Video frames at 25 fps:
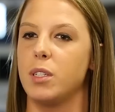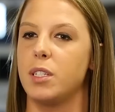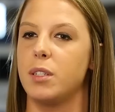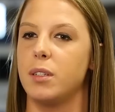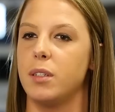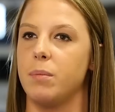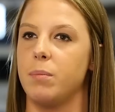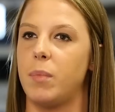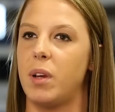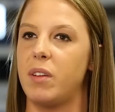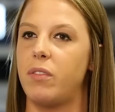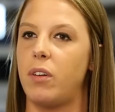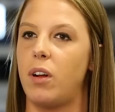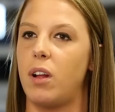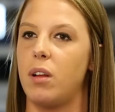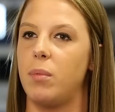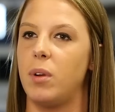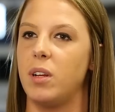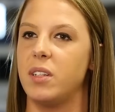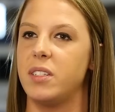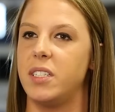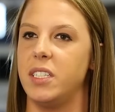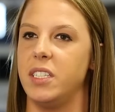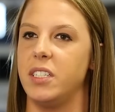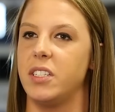was in my
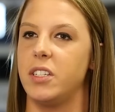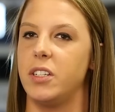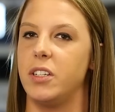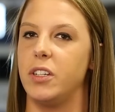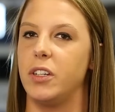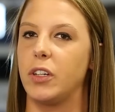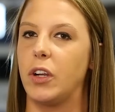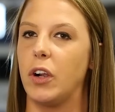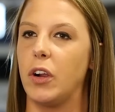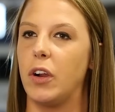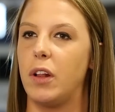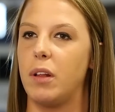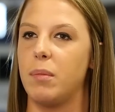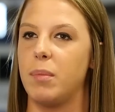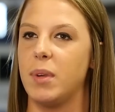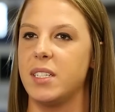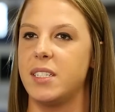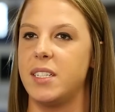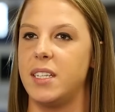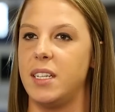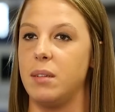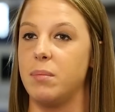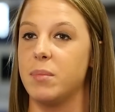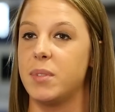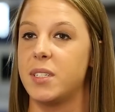volleyball season and a girl on my
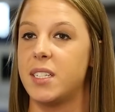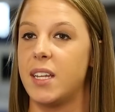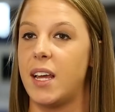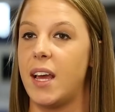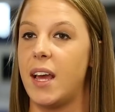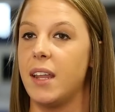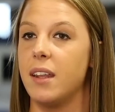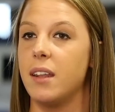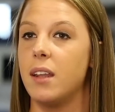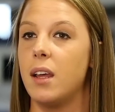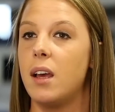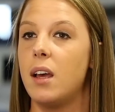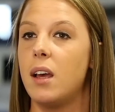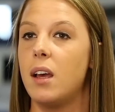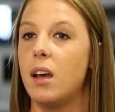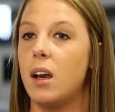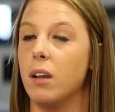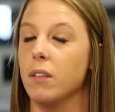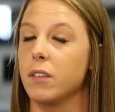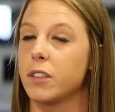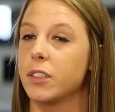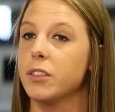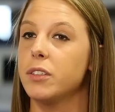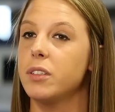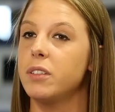team sent
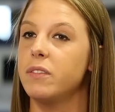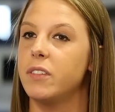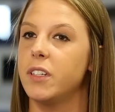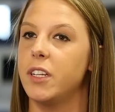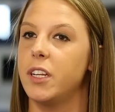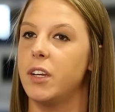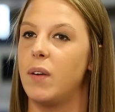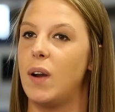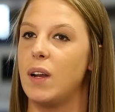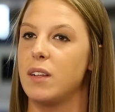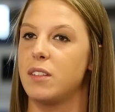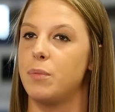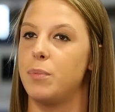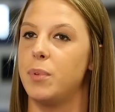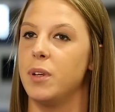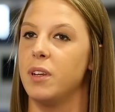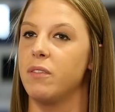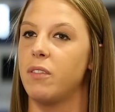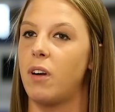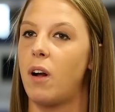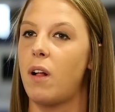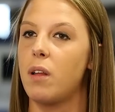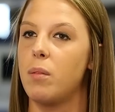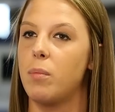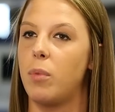a recruiting video out to
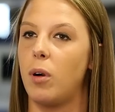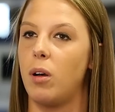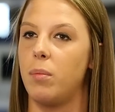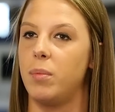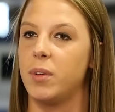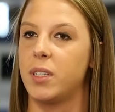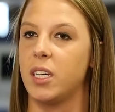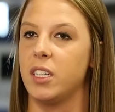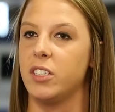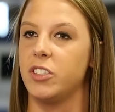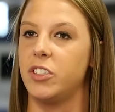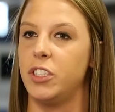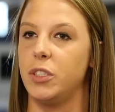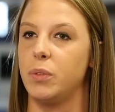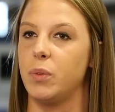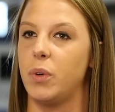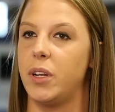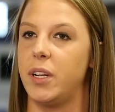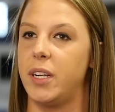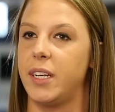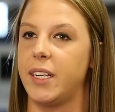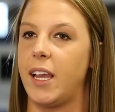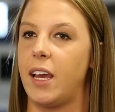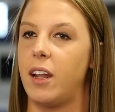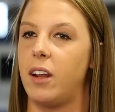Pitt volleyball because she
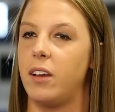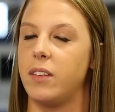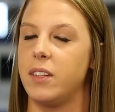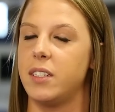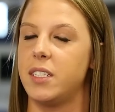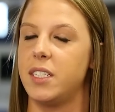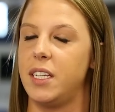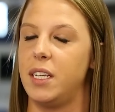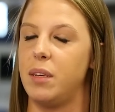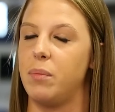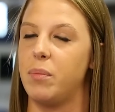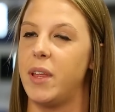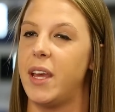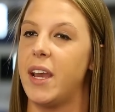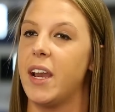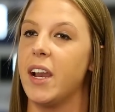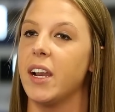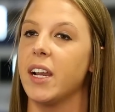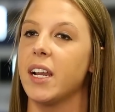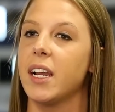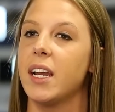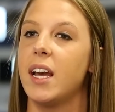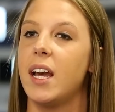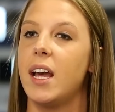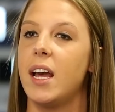wanted to get on the team
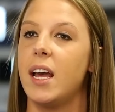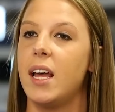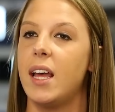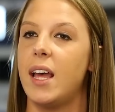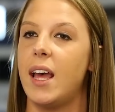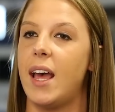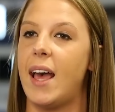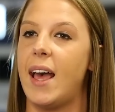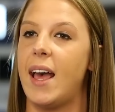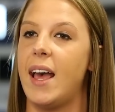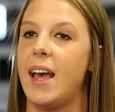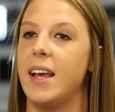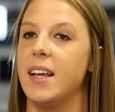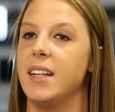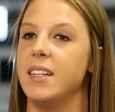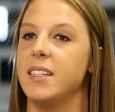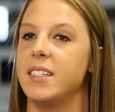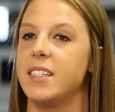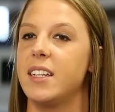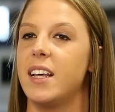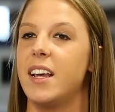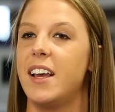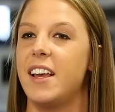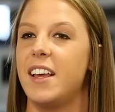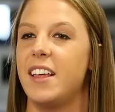there.
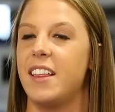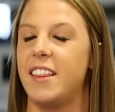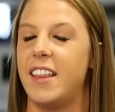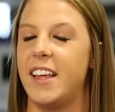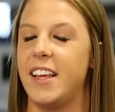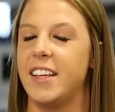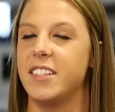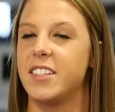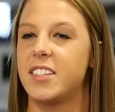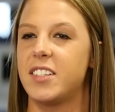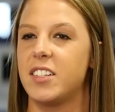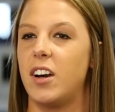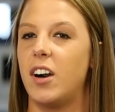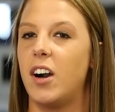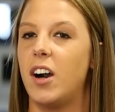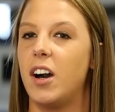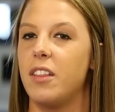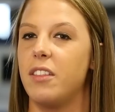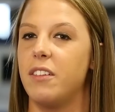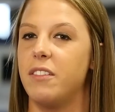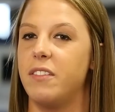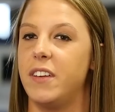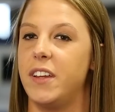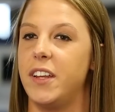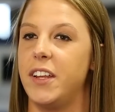And they
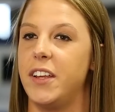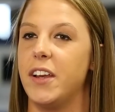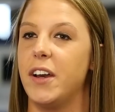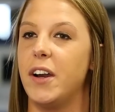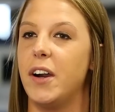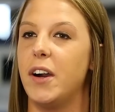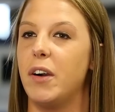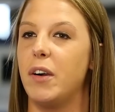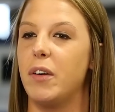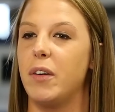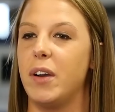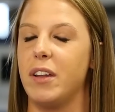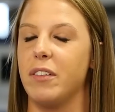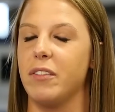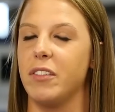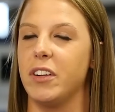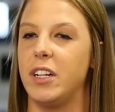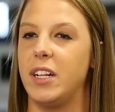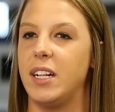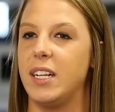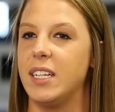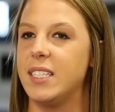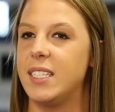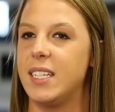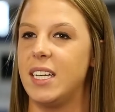saw the video and
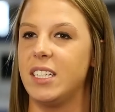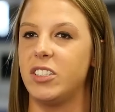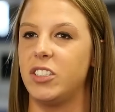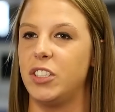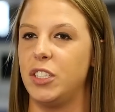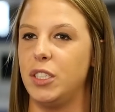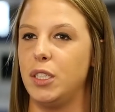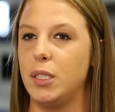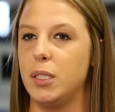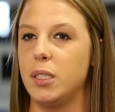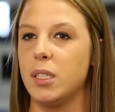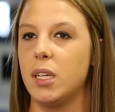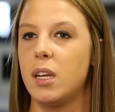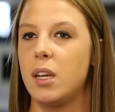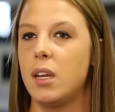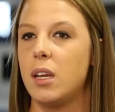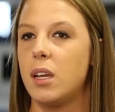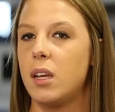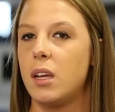realized that she